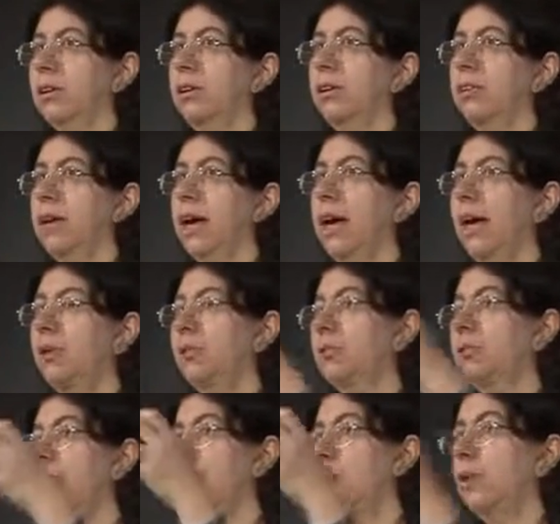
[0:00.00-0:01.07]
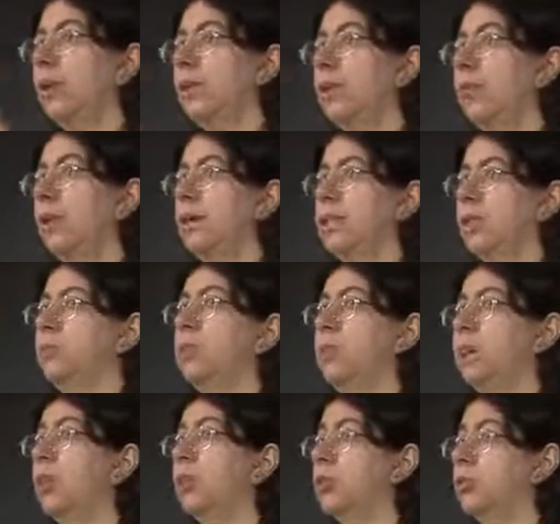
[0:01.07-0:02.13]
okay, we really want the weights to be
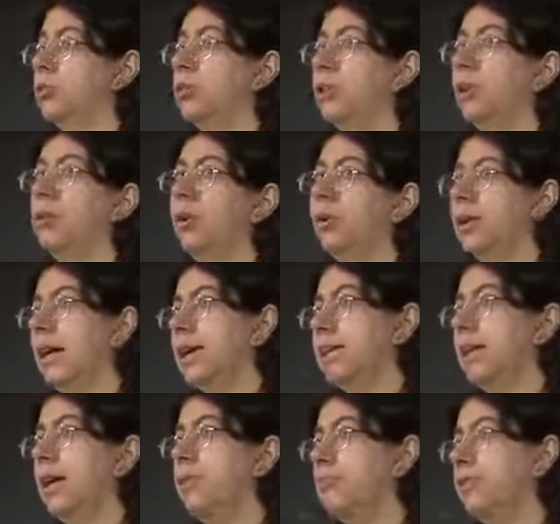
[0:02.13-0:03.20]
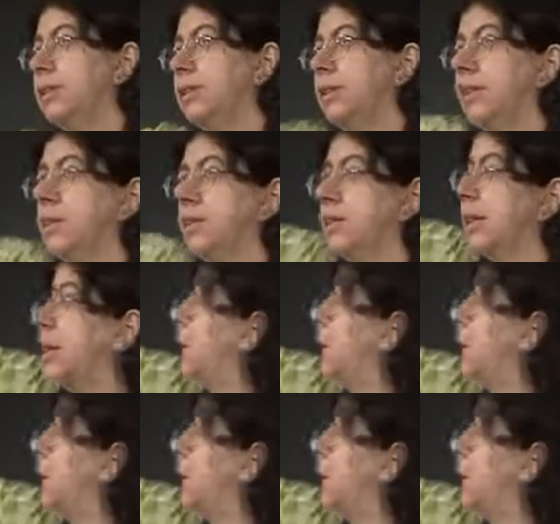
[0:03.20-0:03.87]
close to zero. That's the emphasis,